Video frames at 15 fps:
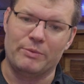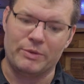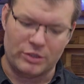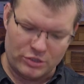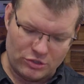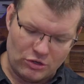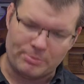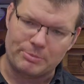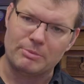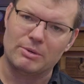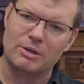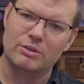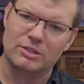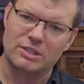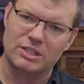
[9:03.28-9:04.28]
when you stop them
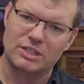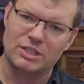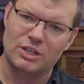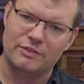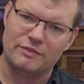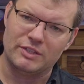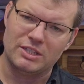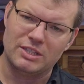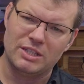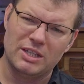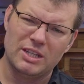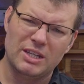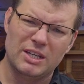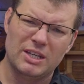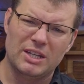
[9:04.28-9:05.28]
across the surface.
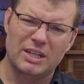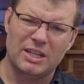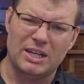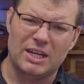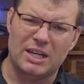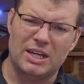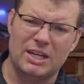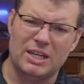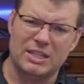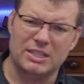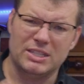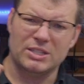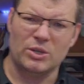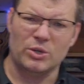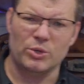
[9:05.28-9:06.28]

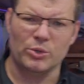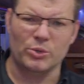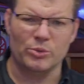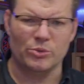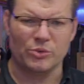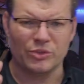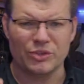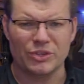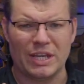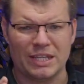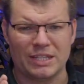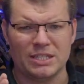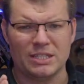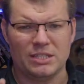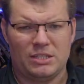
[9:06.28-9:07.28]
So
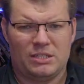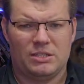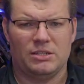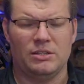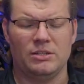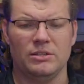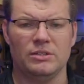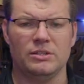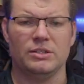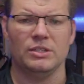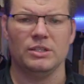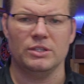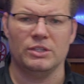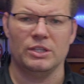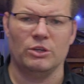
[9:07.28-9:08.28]
that's
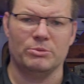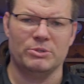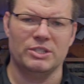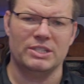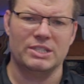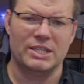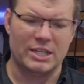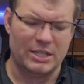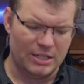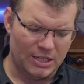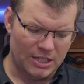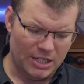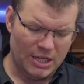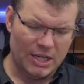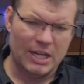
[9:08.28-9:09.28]
the options there.
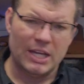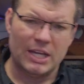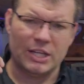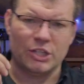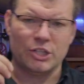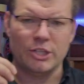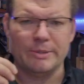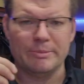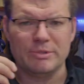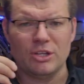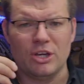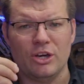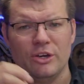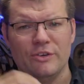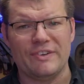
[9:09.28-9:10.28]
In terms
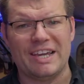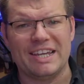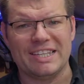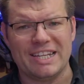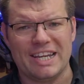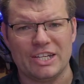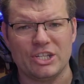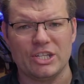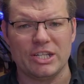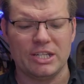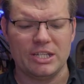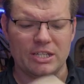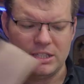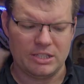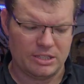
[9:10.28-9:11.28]
of
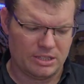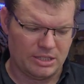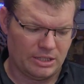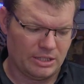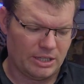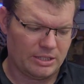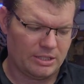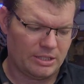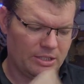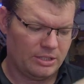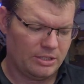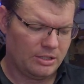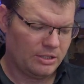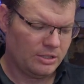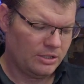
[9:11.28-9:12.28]
attaching the leather
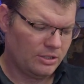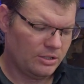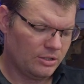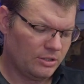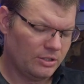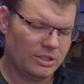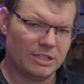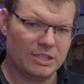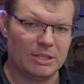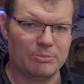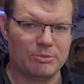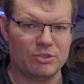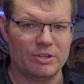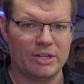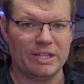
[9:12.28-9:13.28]
to the
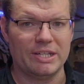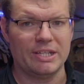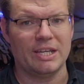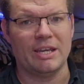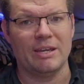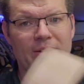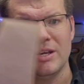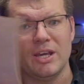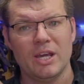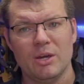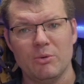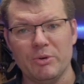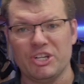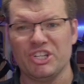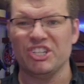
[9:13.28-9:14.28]
substrate and
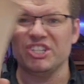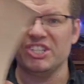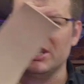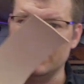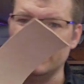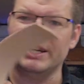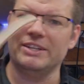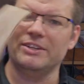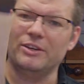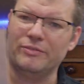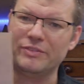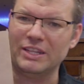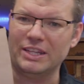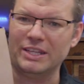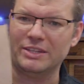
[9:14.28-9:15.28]
which side
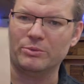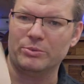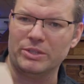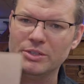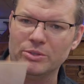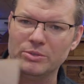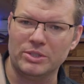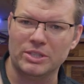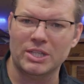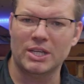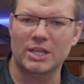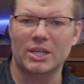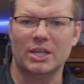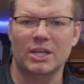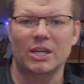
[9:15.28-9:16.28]
of the leather we use,
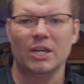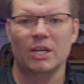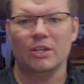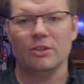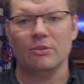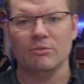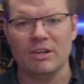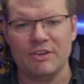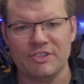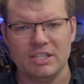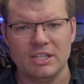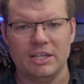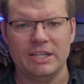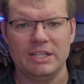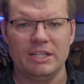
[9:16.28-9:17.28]
the rough
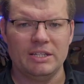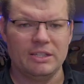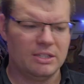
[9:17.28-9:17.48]
side